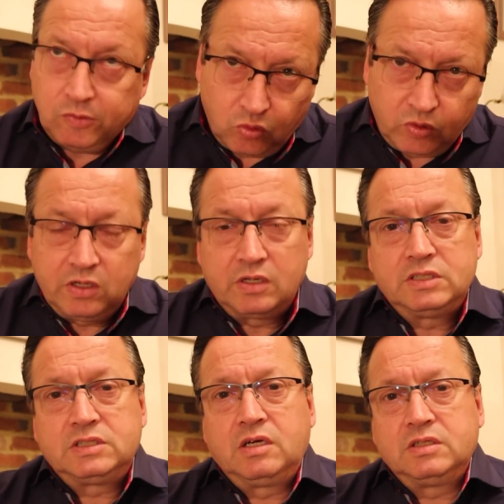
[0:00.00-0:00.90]
all you're going
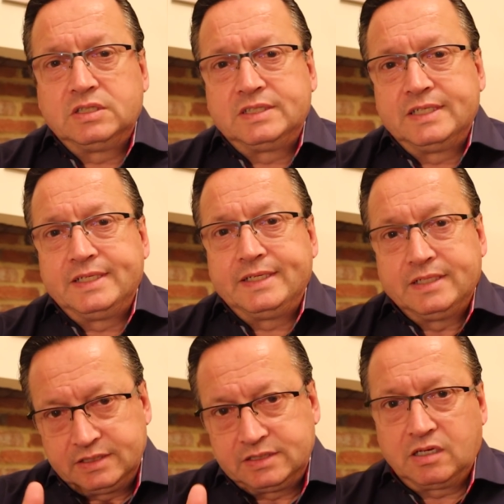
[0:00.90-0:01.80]
to start to see
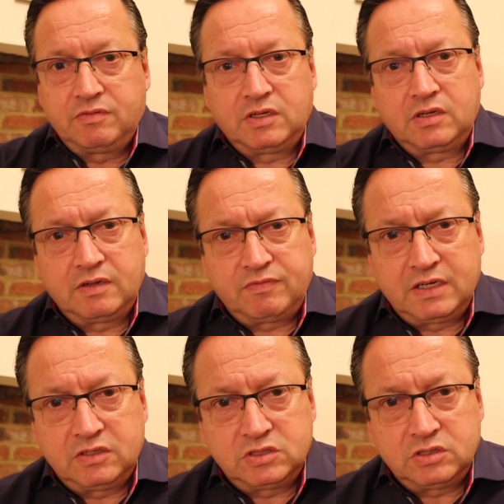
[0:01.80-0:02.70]
is stuff that you can add
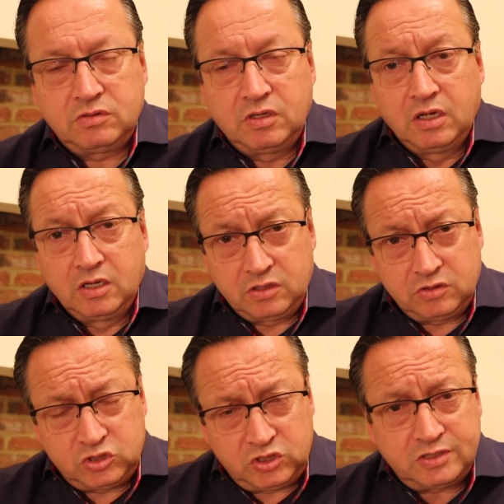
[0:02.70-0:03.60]
value to.
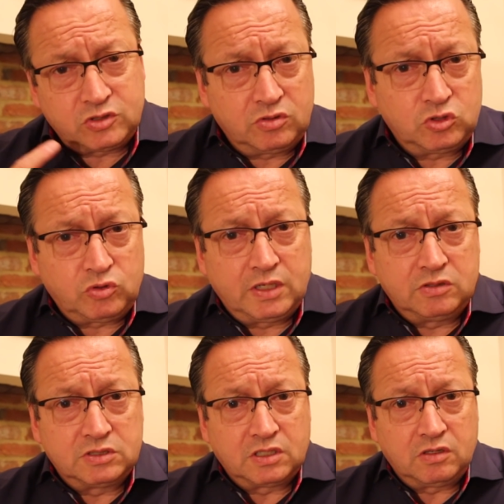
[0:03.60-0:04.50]
Just got to
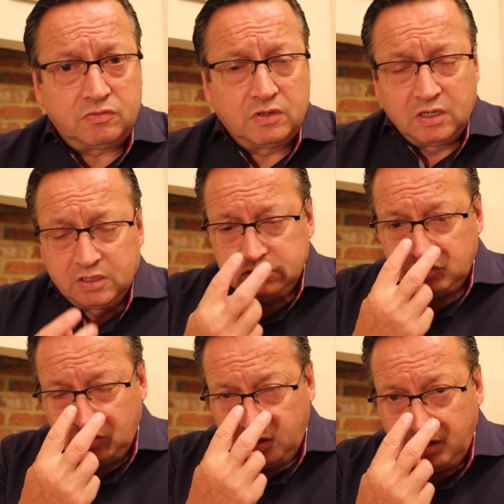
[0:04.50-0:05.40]
train yourself.
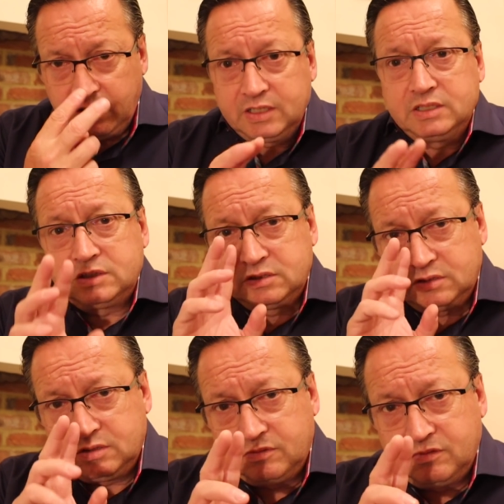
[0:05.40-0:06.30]
So your eyes,
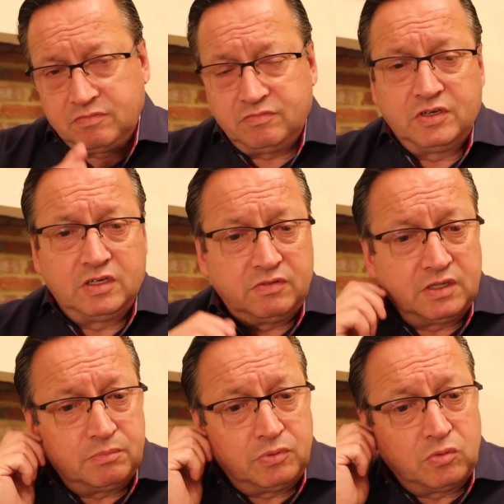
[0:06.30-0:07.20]
very,
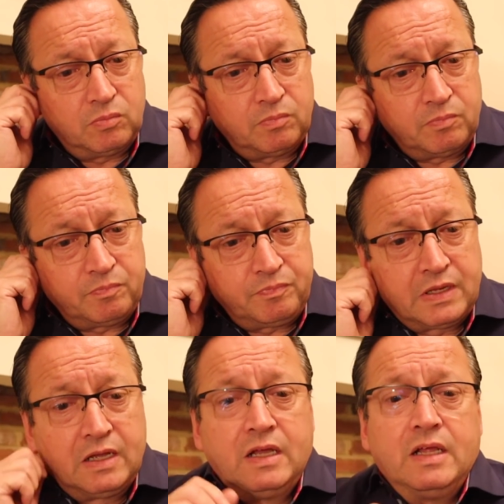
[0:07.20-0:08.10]
very important.
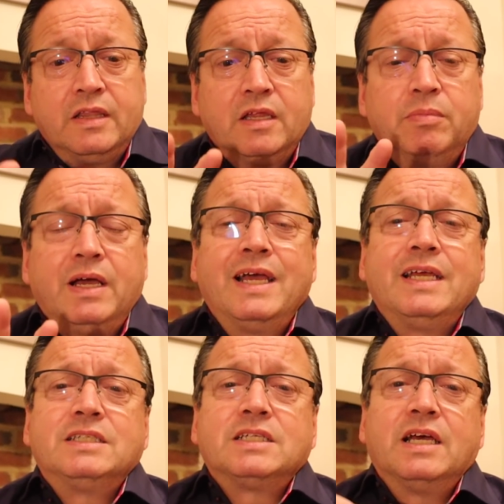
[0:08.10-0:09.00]
Number
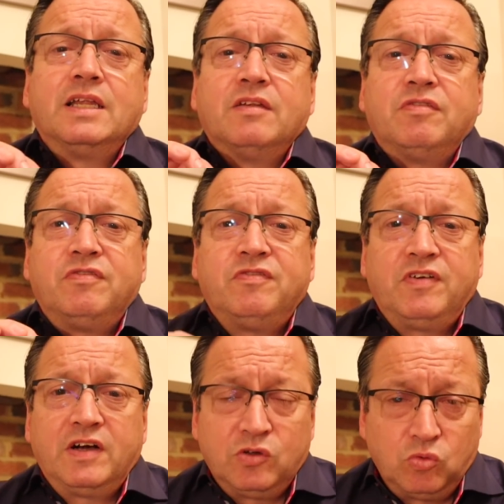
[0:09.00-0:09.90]
8, and the
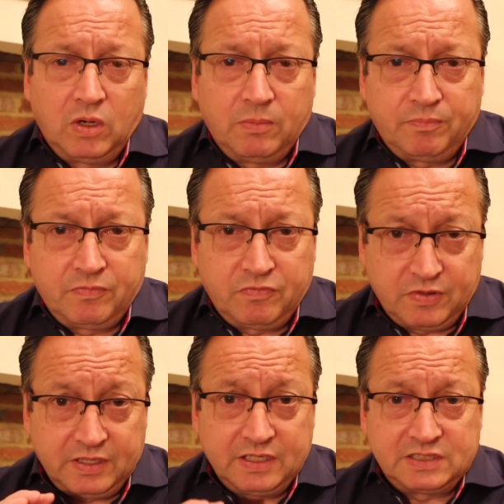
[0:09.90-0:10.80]
final one
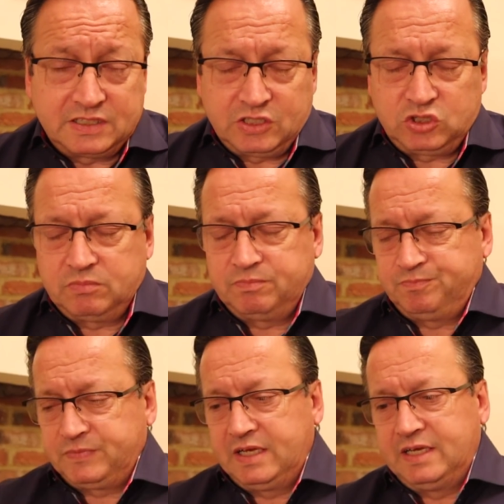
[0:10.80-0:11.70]
in this session,
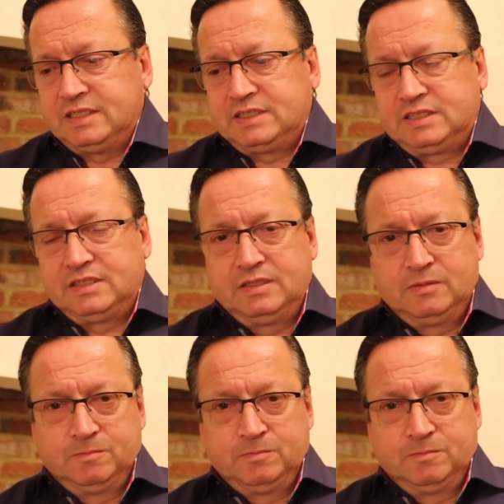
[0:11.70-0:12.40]
is